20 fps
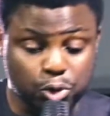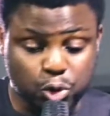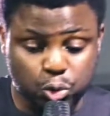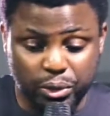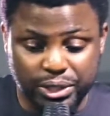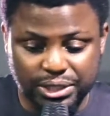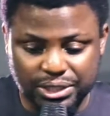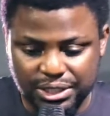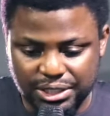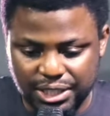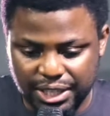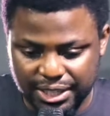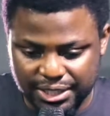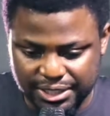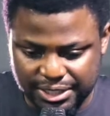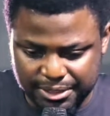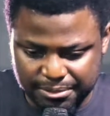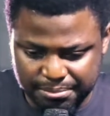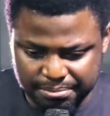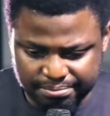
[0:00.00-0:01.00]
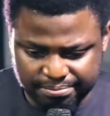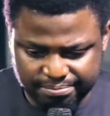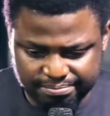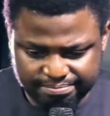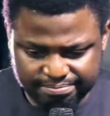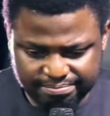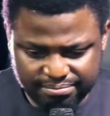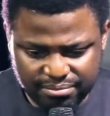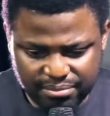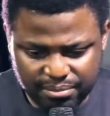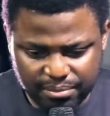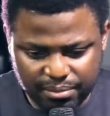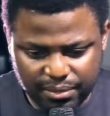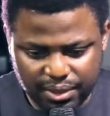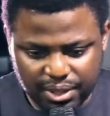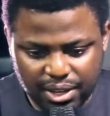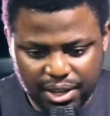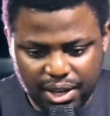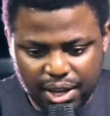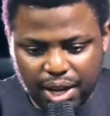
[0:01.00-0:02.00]
for 20 years.
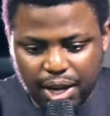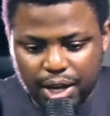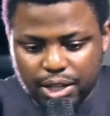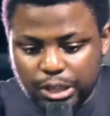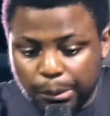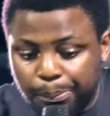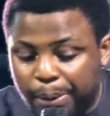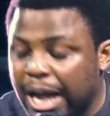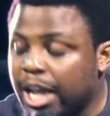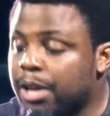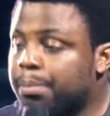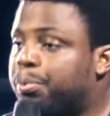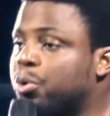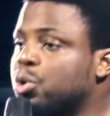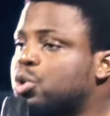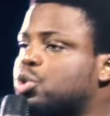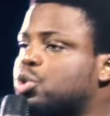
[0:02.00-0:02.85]
The Bible